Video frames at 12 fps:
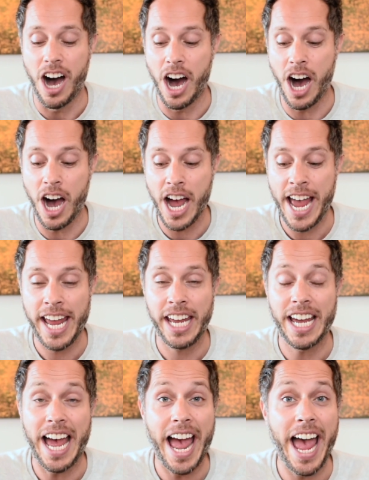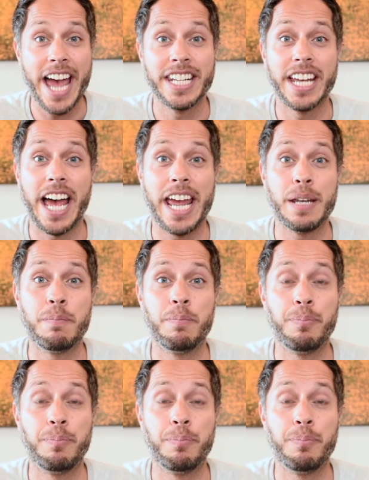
I had a